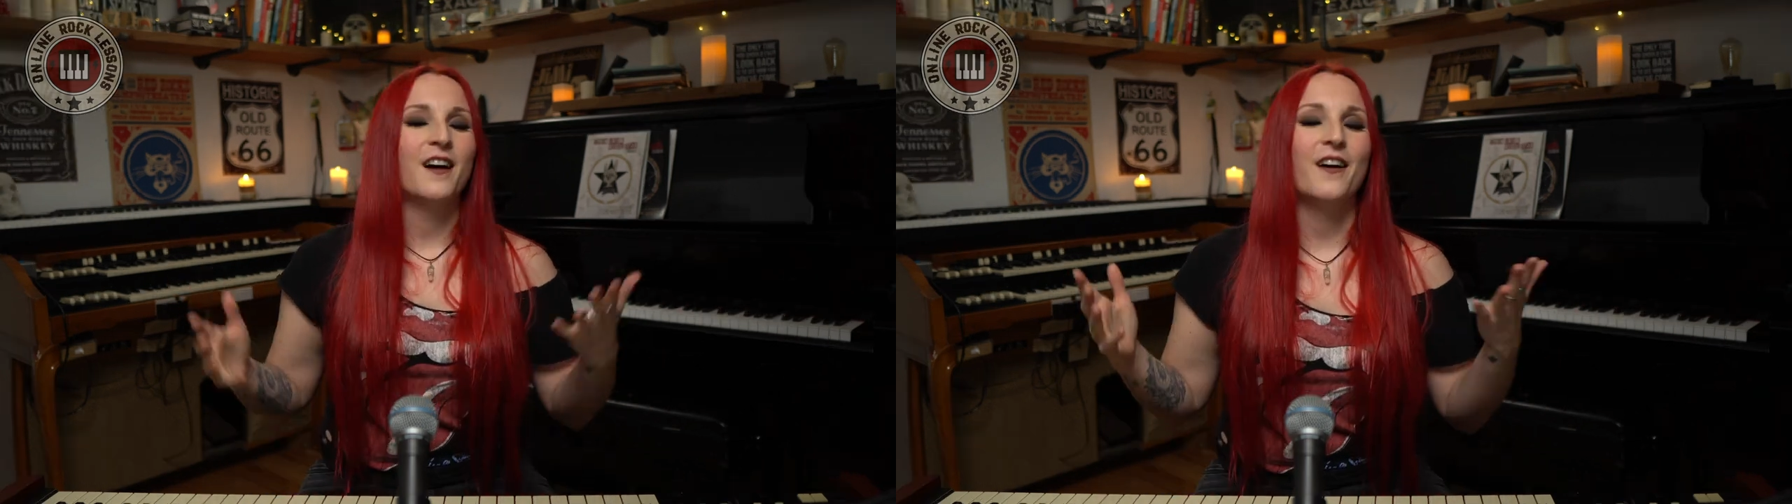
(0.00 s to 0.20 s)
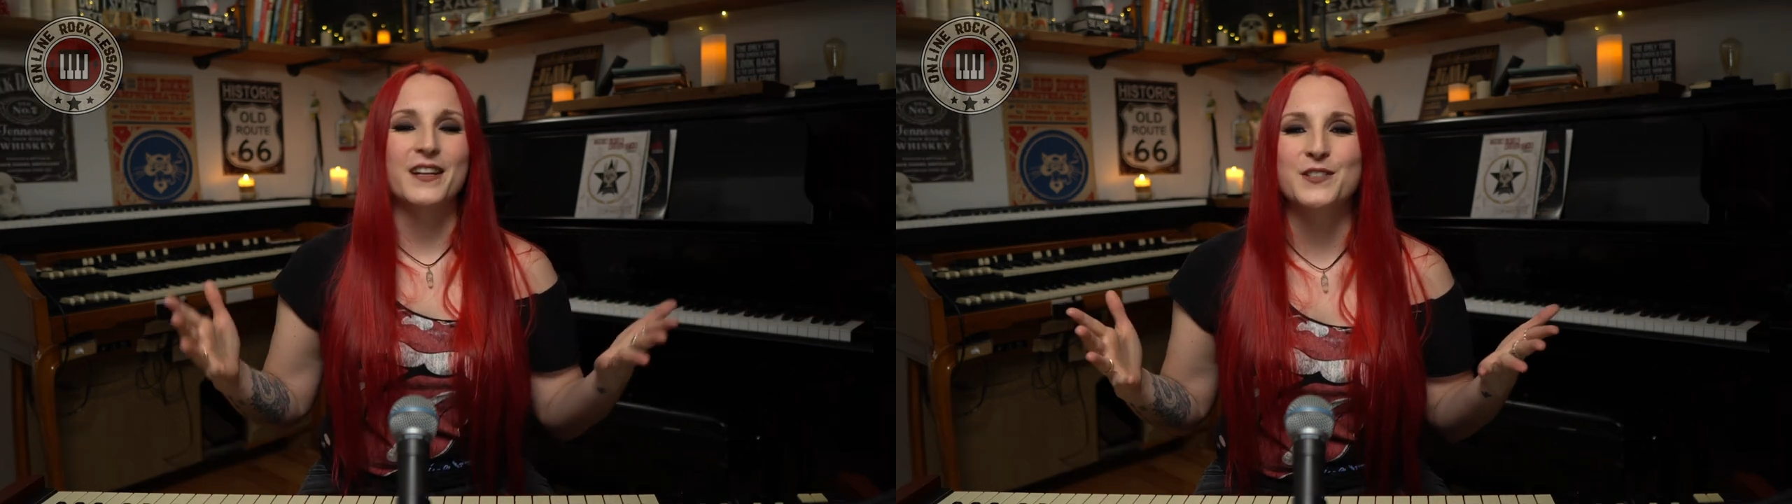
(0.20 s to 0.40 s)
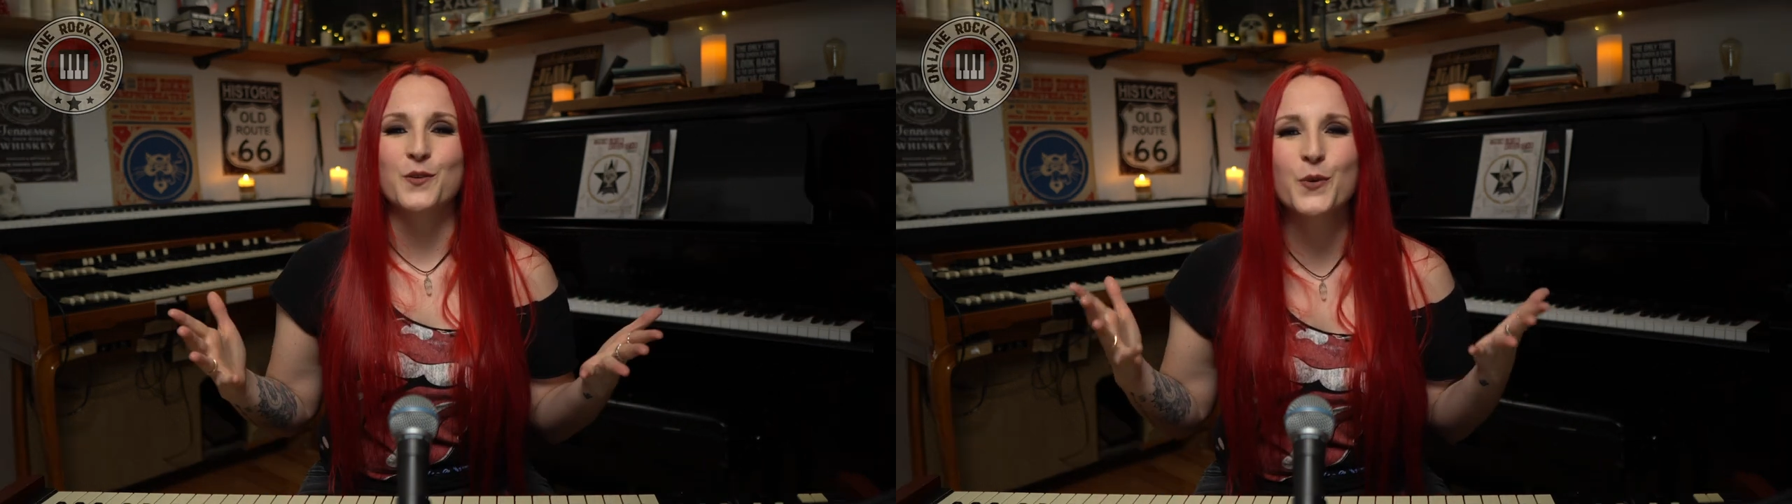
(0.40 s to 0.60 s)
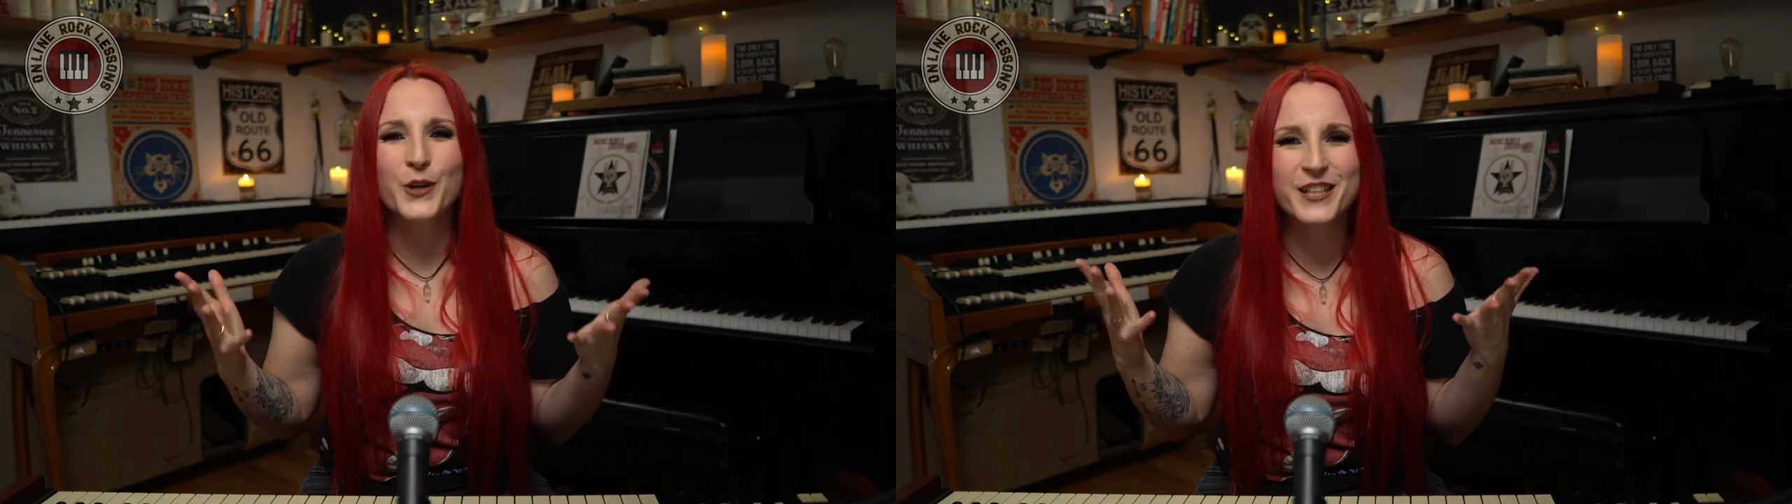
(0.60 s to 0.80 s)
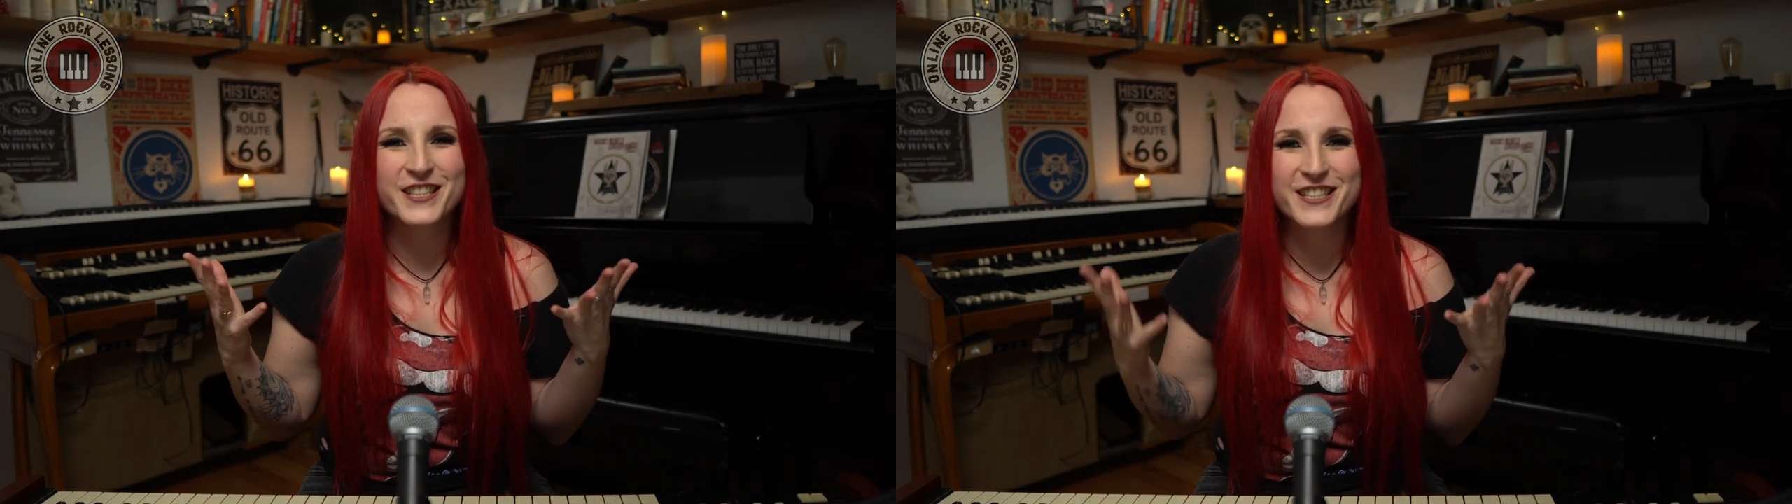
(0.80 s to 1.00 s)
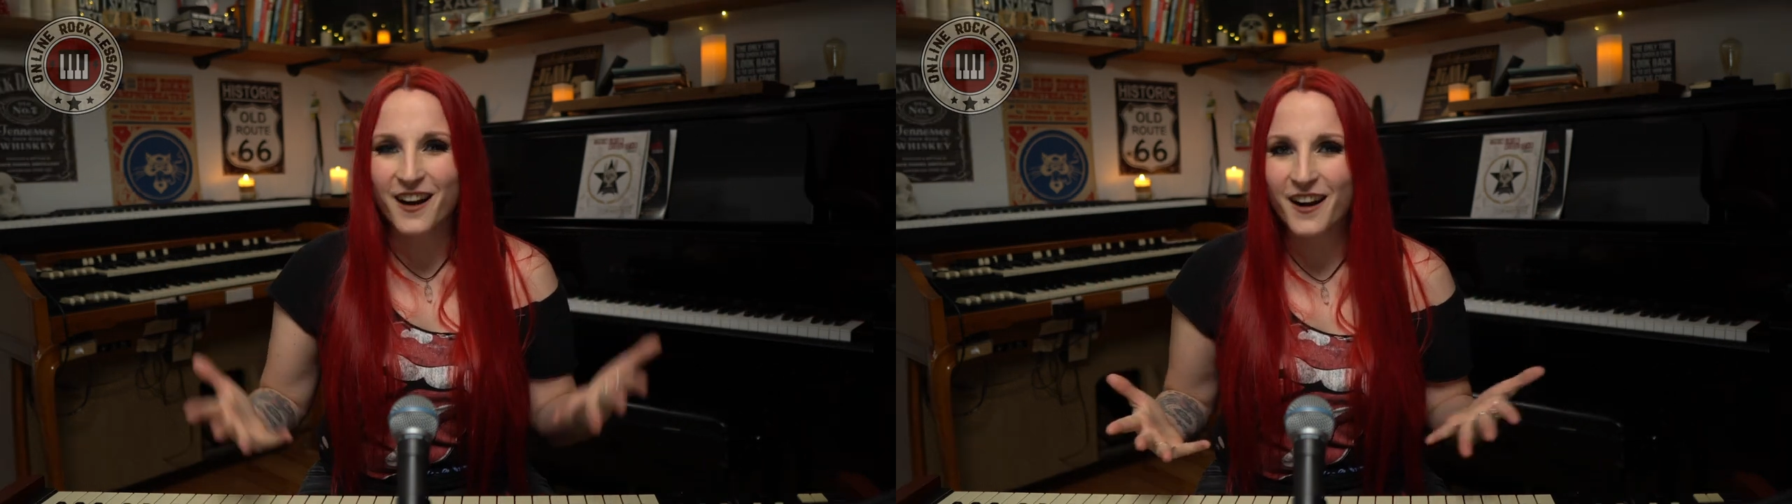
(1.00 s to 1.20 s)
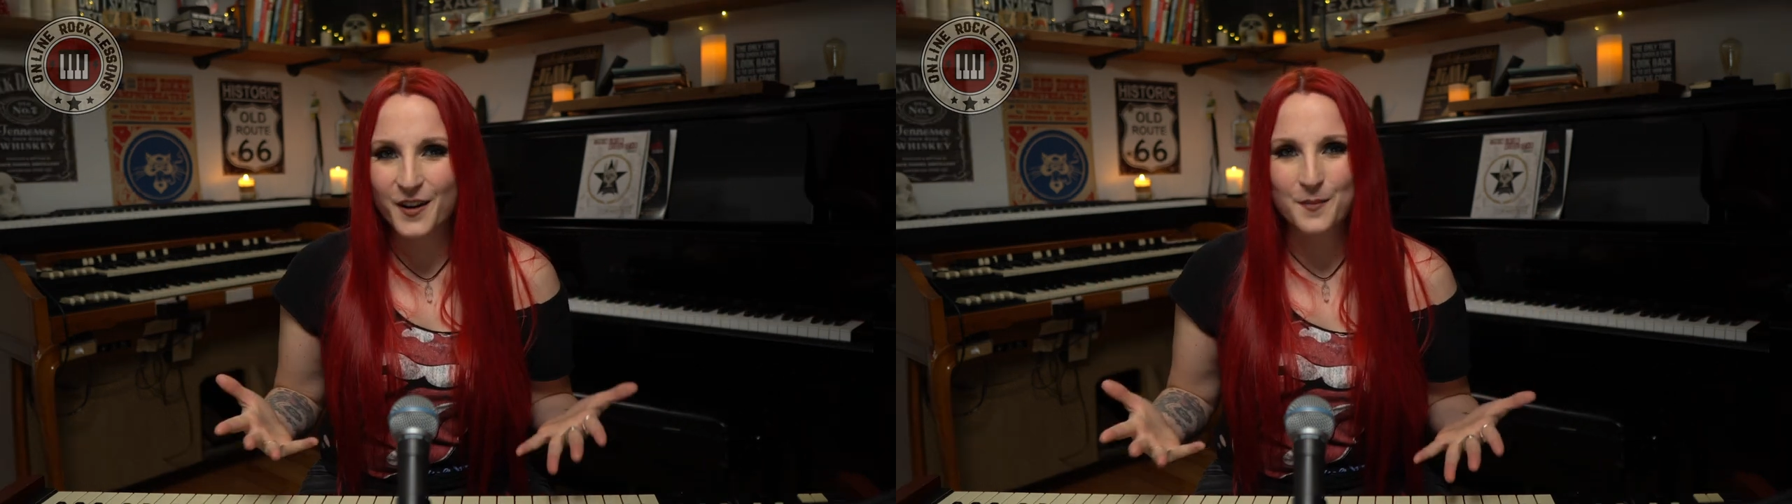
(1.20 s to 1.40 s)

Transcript: All right, so we're gonna talk